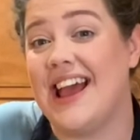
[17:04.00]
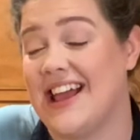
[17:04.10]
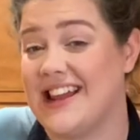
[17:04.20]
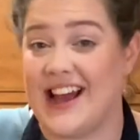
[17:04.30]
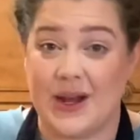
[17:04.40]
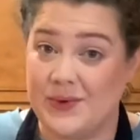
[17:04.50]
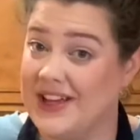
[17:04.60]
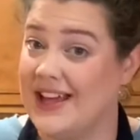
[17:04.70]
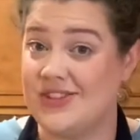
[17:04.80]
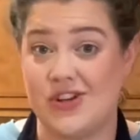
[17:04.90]
and I will
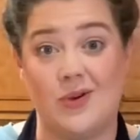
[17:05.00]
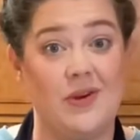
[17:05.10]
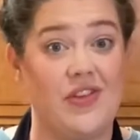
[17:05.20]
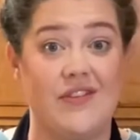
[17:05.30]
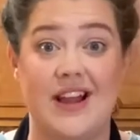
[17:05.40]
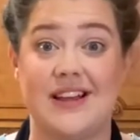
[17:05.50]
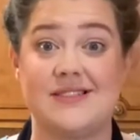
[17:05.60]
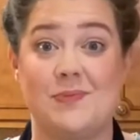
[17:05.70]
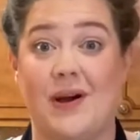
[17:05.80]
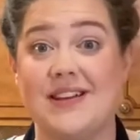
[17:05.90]
catch y'all with our
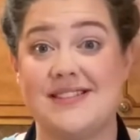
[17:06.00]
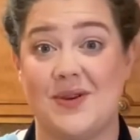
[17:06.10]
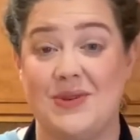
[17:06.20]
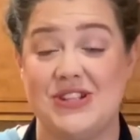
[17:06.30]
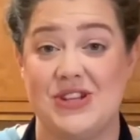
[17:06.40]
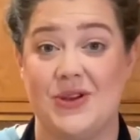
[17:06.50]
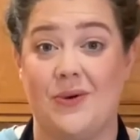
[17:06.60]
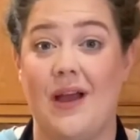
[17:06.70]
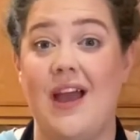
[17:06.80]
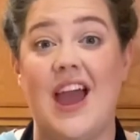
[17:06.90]
next box that we
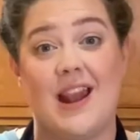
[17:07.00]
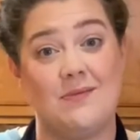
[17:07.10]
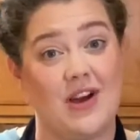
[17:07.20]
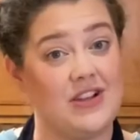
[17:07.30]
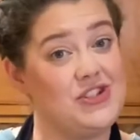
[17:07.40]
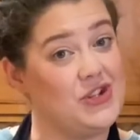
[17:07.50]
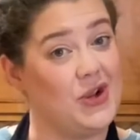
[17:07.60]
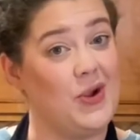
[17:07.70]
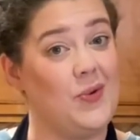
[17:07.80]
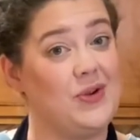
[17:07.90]
do. And I'm not
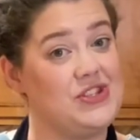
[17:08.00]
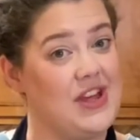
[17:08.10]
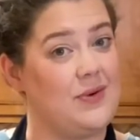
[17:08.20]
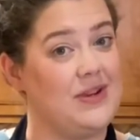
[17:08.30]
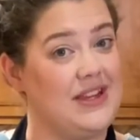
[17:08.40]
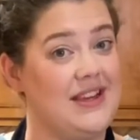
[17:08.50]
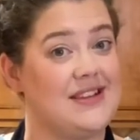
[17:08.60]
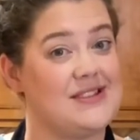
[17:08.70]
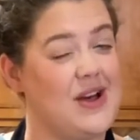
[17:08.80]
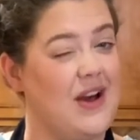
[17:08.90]
sure which that one
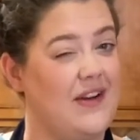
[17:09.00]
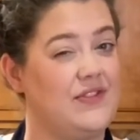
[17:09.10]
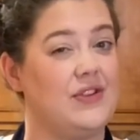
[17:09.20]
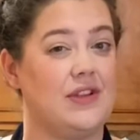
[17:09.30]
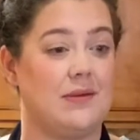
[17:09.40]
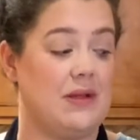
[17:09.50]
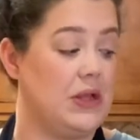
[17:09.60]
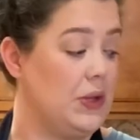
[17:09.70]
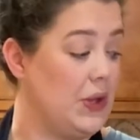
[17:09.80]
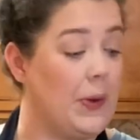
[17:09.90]
is. I'll have to look at my
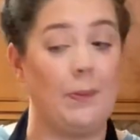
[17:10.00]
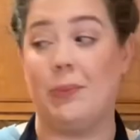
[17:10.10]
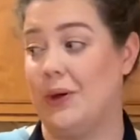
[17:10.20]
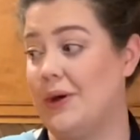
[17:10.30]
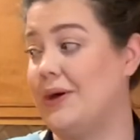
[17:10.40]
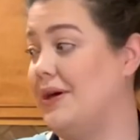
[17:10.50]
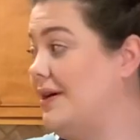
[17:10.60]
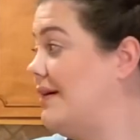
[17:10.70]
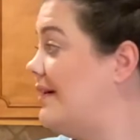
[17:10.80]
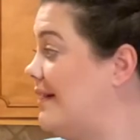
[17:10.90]
little notebook.
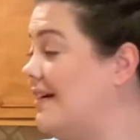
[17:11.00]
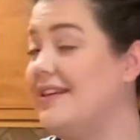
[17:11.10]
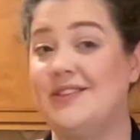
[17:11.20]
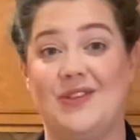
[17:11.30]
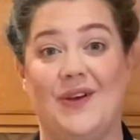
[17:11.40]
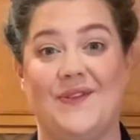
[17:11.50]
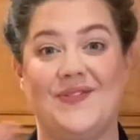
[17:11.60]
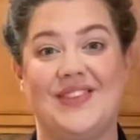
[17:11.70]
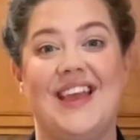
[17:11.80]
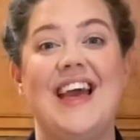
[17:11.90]
So
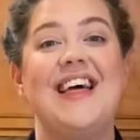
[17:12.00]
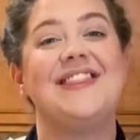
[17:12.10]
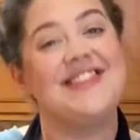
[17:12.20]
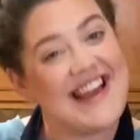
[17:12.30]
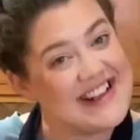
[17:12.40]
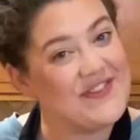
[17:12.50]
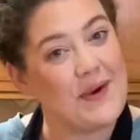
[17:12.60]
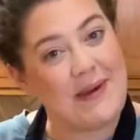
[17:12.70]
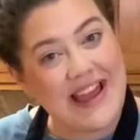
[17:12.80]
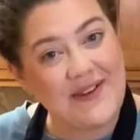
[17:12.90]
thanks for
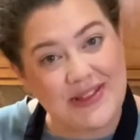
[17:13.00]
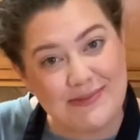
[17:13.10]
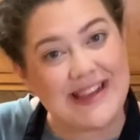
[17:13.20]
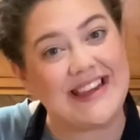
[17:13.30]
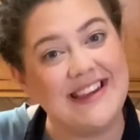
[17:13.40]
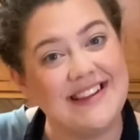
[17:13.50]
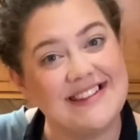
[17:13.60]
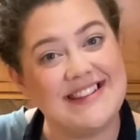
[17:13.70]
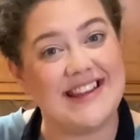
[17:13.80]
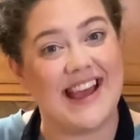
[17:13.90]
being with me
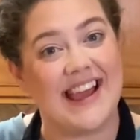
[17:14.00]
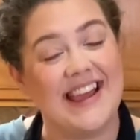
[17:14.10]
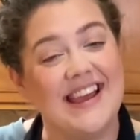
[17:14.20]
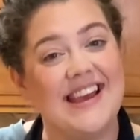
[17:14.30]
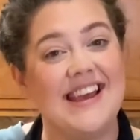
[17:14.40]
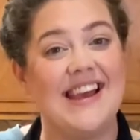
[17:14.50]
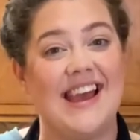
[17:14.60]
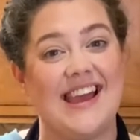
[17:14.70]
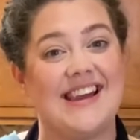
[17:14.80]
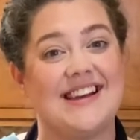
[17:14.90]
today,
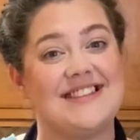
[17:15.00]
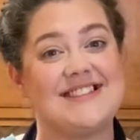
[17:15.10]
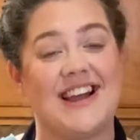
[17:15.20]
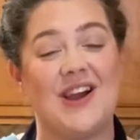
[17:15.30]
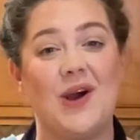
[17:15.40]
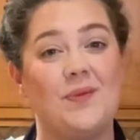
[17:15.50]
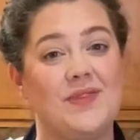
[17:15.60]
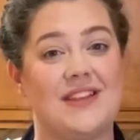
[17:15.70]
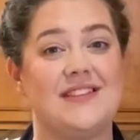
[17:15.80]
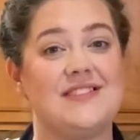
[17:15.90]
and I hope
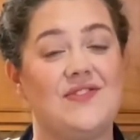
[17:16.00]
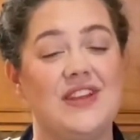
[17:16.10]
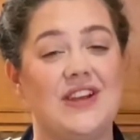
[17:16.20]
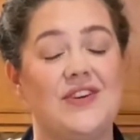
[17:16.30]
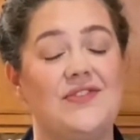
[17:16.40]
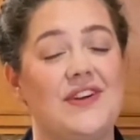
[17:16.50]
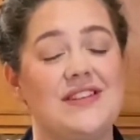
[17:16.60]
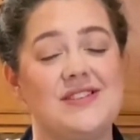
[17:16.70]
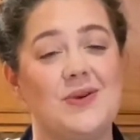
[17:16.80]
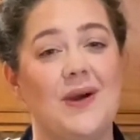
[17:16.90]
that this video
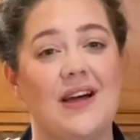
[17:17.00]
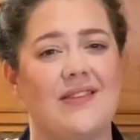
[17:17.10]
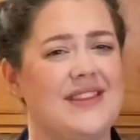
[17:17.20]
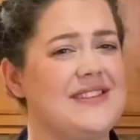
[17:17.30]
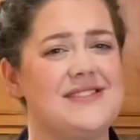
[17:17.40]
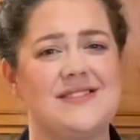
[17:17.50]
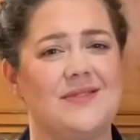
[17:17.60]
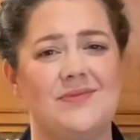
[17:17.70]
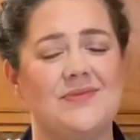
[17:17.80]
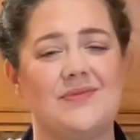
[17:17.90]
finds you well. That's
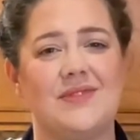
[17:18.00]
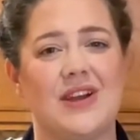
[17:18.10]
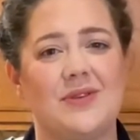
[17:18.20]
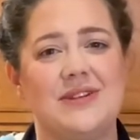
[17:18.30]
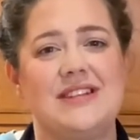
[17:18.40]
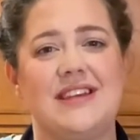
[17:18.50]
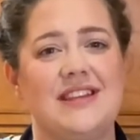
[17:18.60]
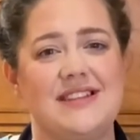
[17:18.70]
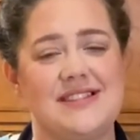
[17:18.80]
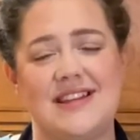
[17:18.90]
a
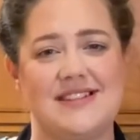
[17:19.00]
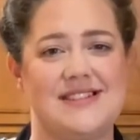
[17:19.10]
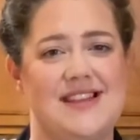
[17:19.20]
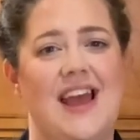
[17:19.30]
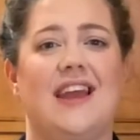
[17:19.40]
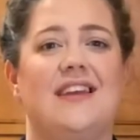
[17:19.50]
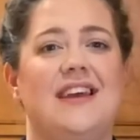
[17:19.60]
ridiculous thing to say.